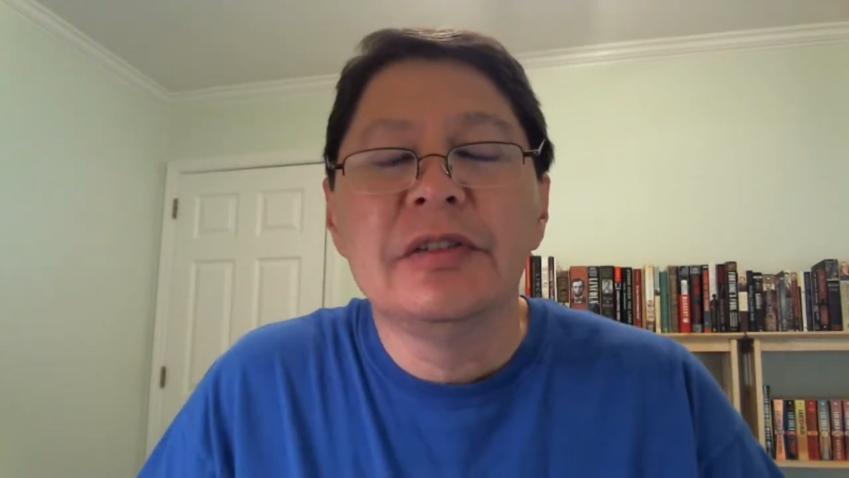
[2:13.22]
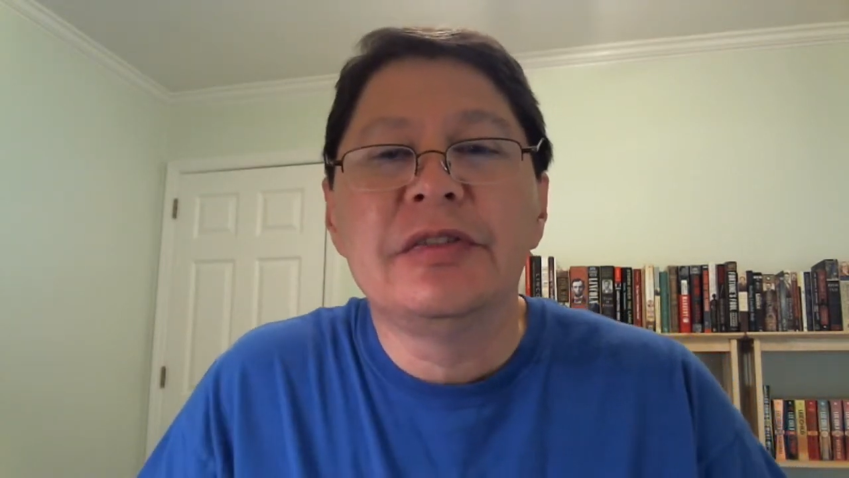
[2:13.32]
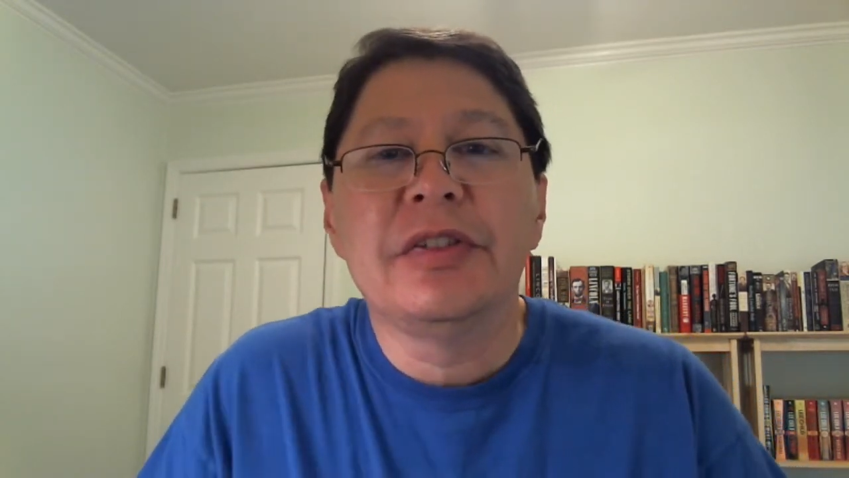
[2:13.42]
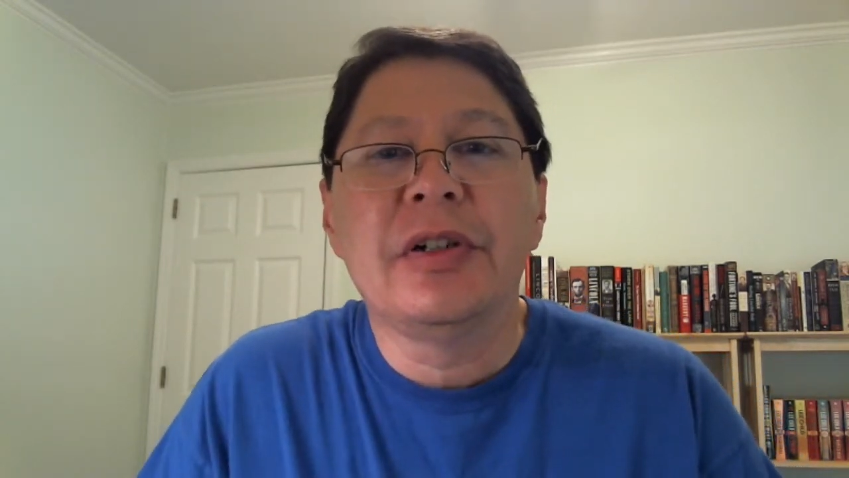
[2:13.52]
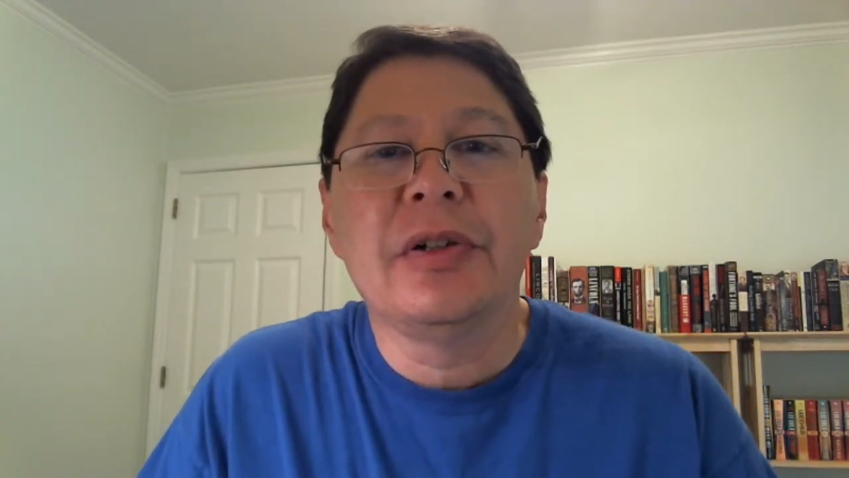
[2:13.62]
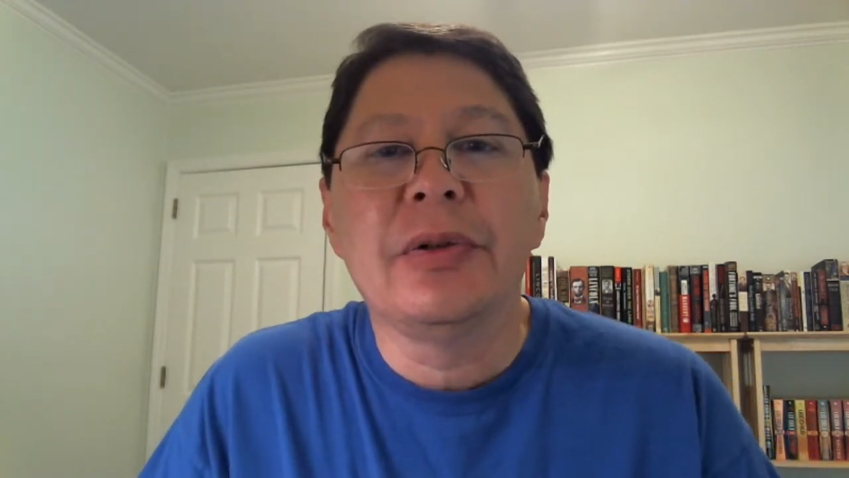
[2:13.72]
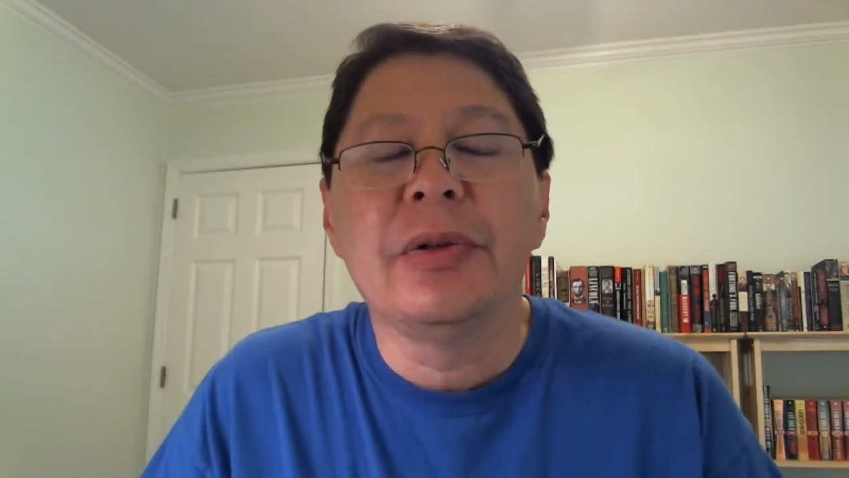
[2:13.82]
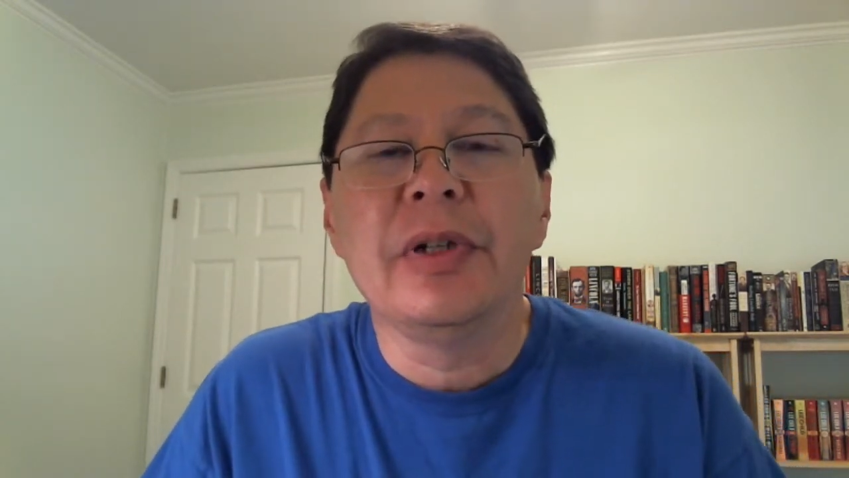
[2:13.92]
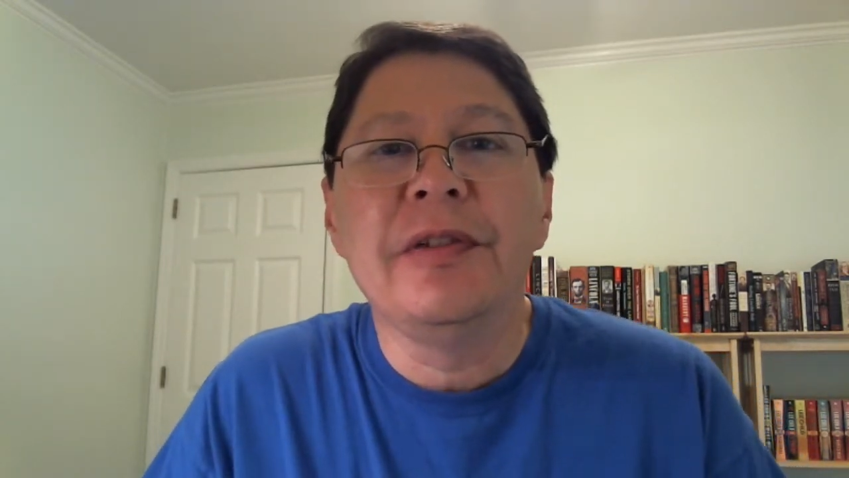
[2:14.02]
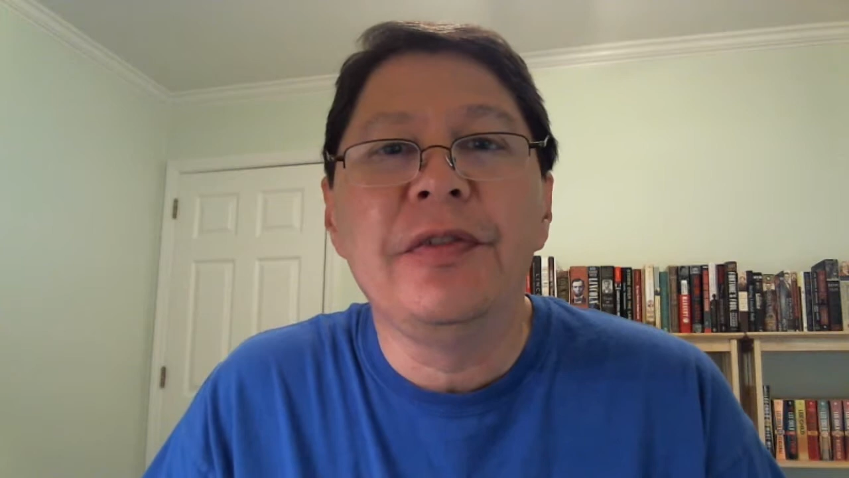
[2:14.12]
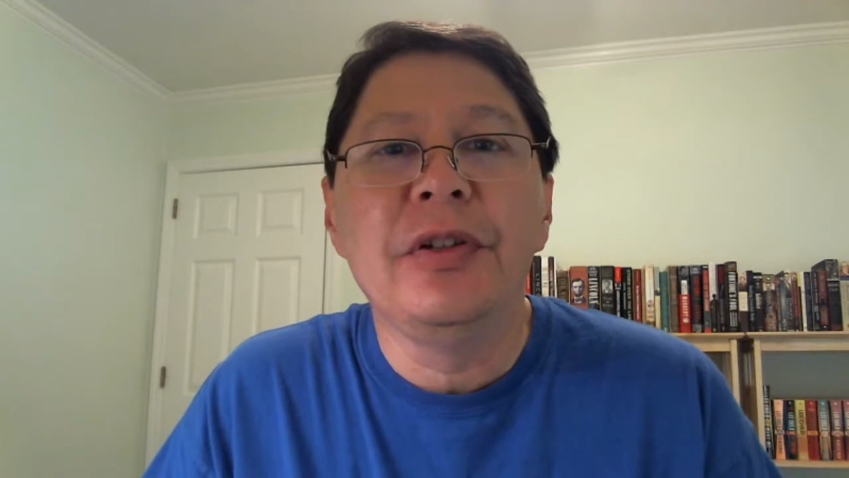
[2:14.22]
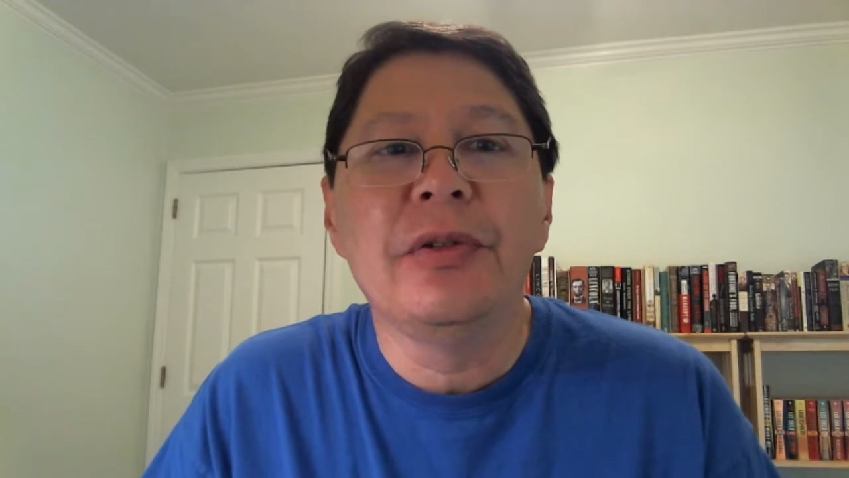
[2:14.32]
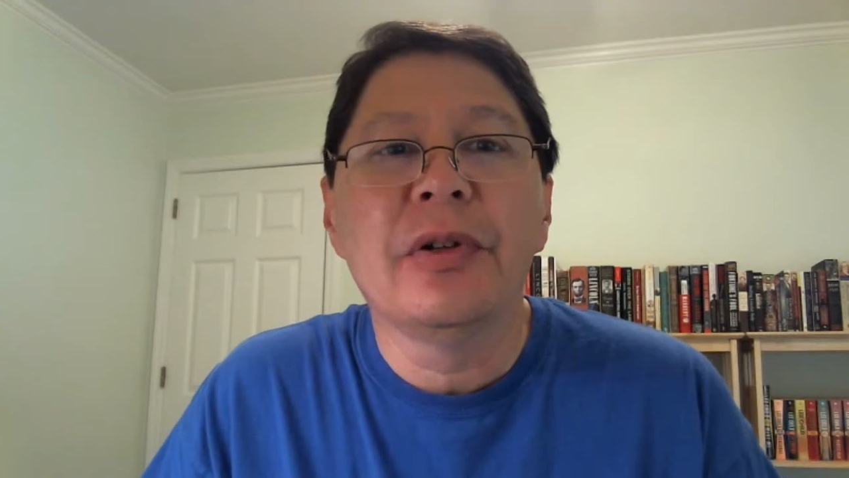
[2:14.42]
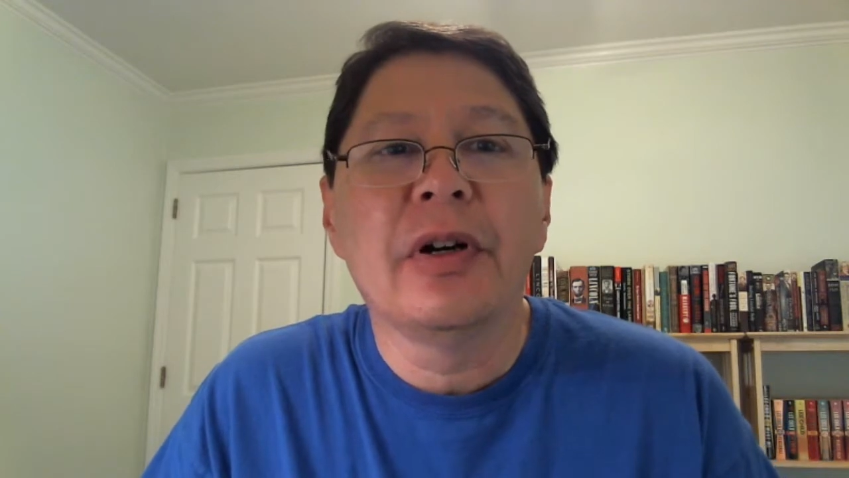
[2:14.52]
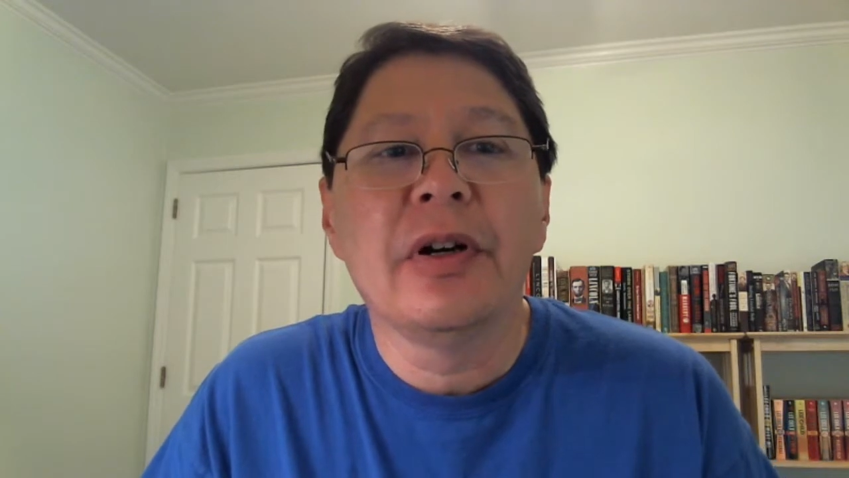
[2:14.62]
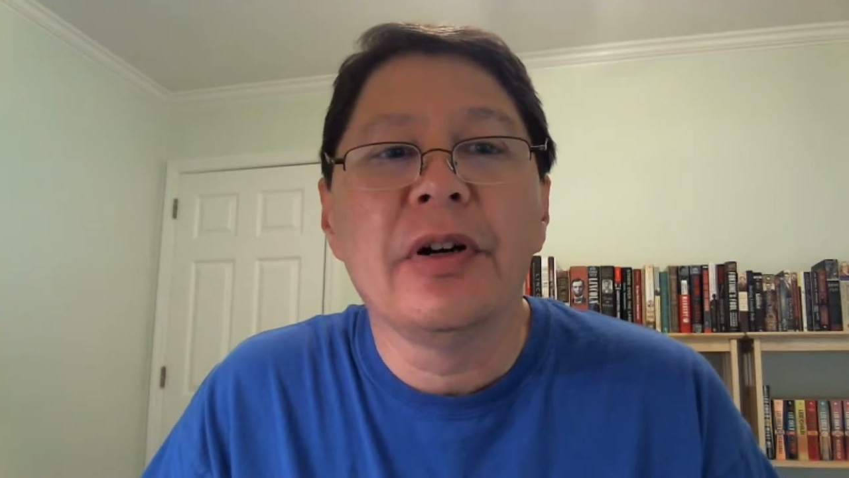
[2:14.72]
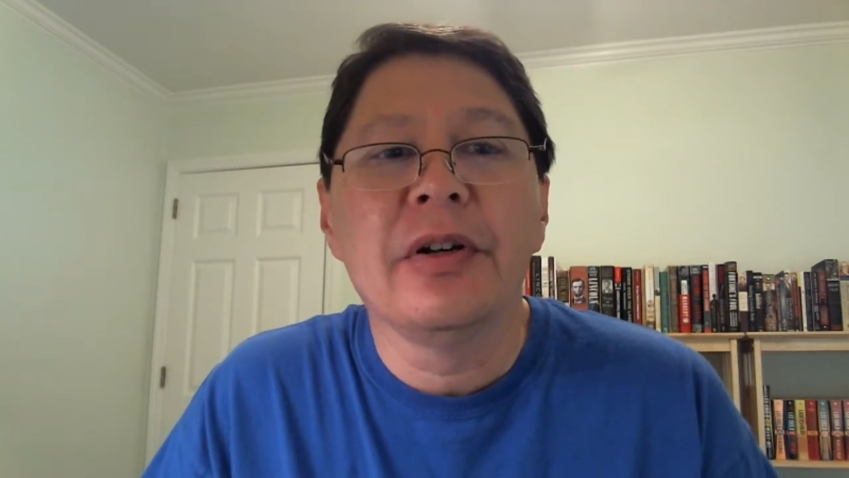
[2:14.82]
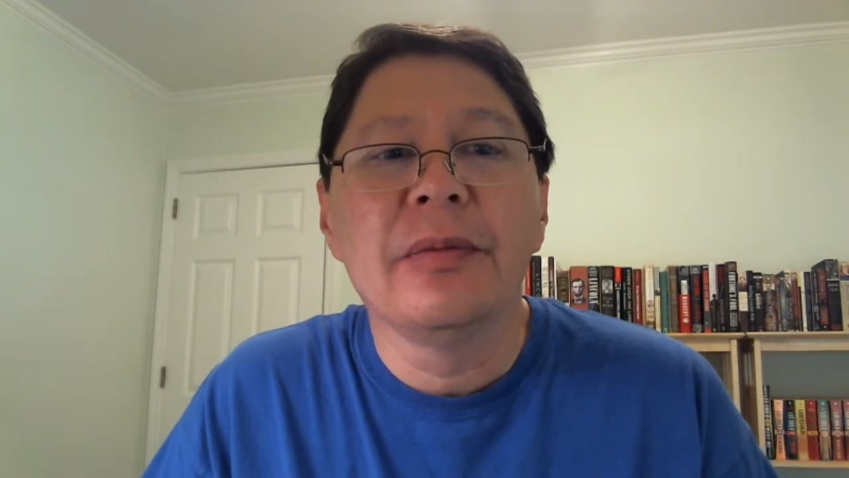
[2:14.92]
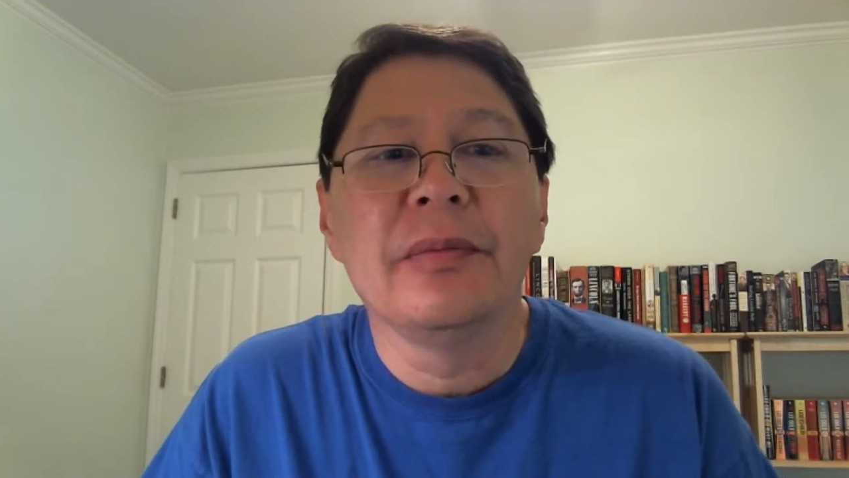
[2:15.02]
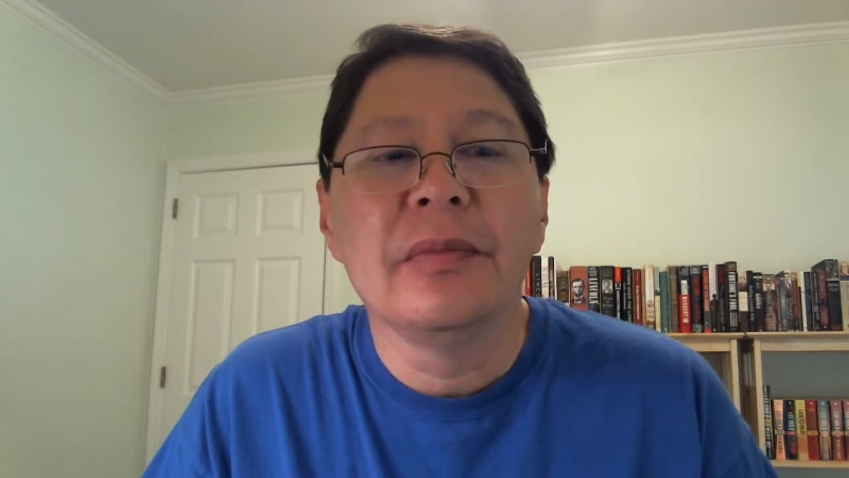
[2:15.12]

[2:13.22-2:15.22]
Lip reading: So if you are